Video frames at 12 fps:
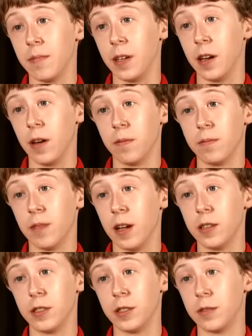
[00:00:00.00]
You know,
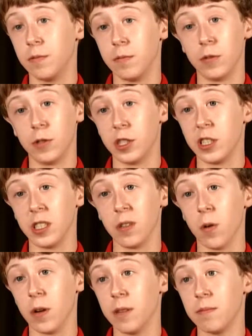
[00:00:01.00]
I just
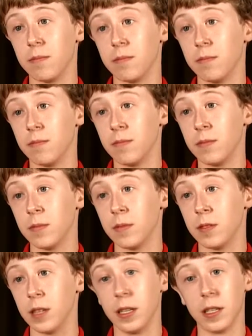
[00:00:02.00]
ignored it.
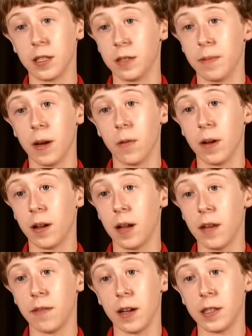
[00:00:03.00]
Said this is my way of
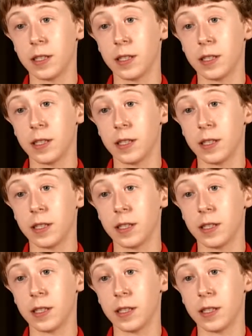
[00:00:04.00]
life. I